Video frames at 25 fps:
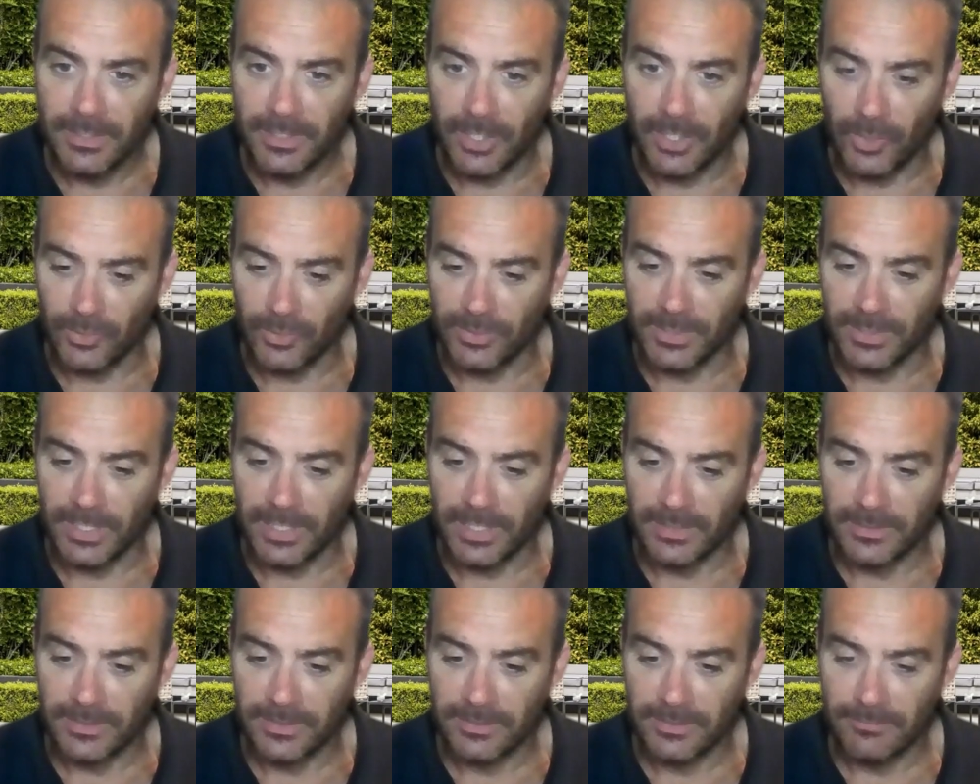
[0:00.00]
I'll just
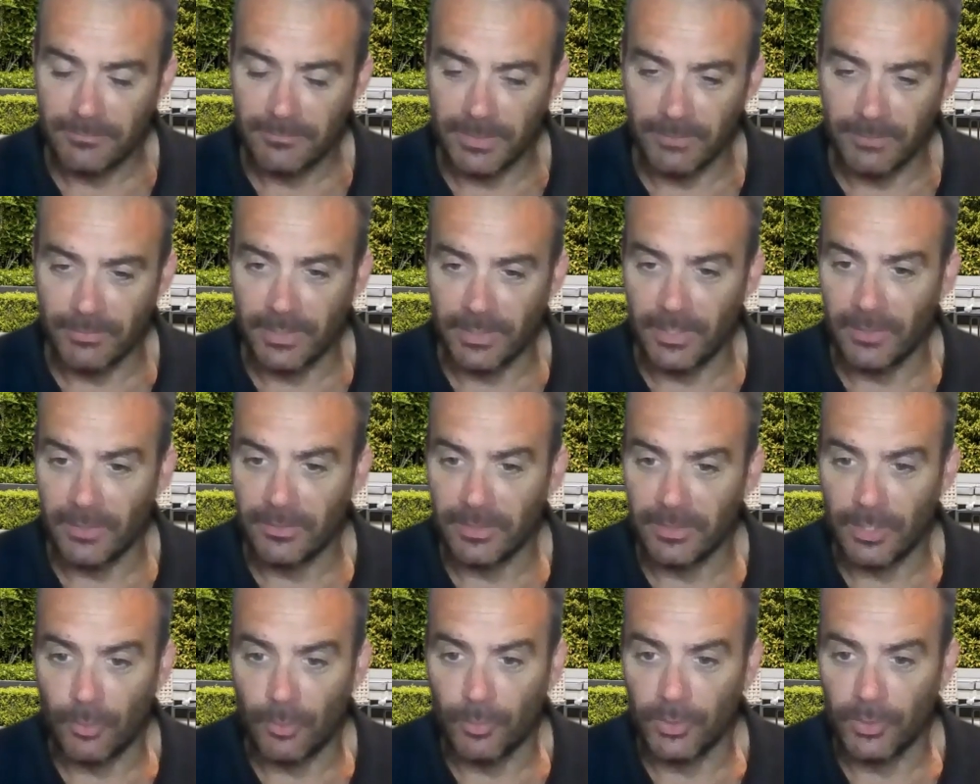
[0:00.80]
ask, and if
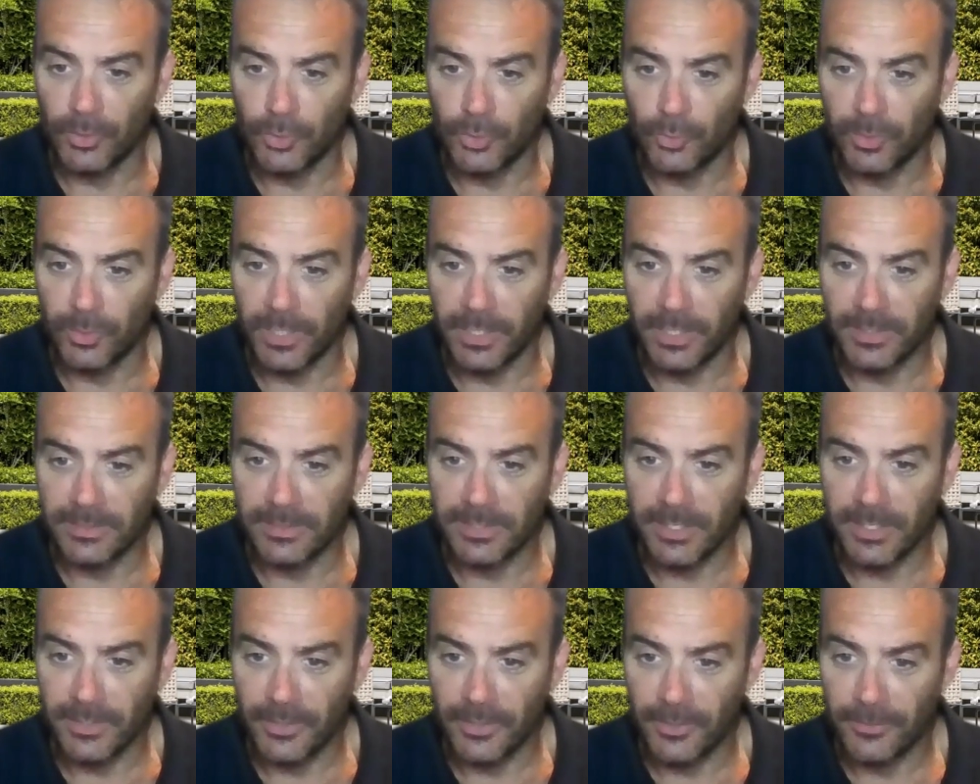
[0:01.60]
they want to do it, they can
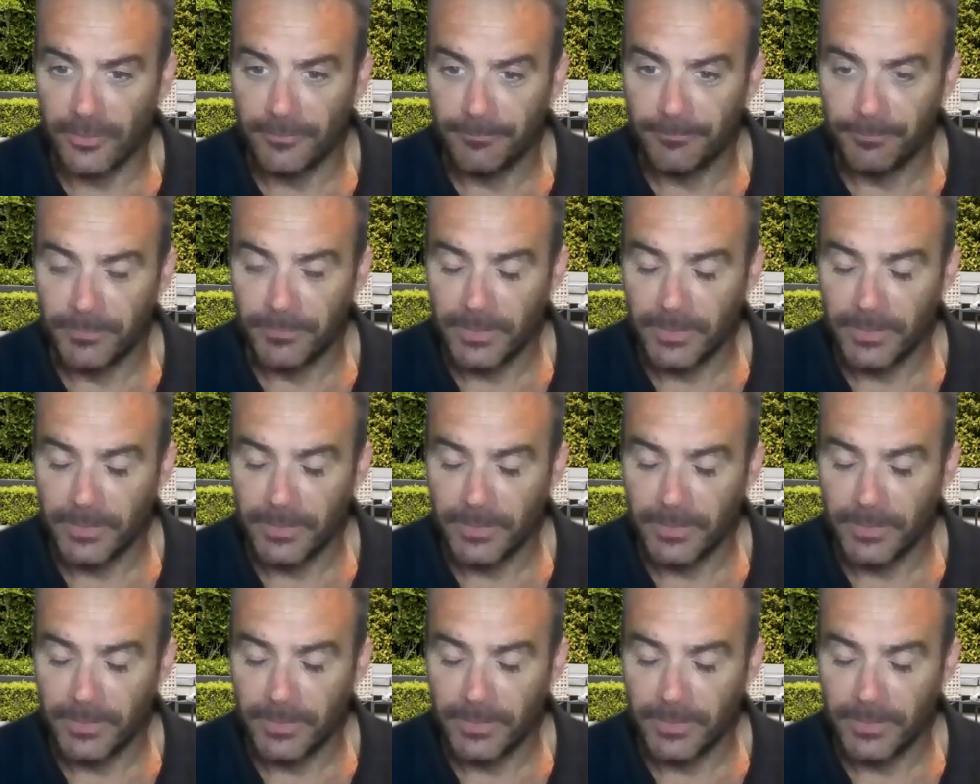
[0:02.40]
say no.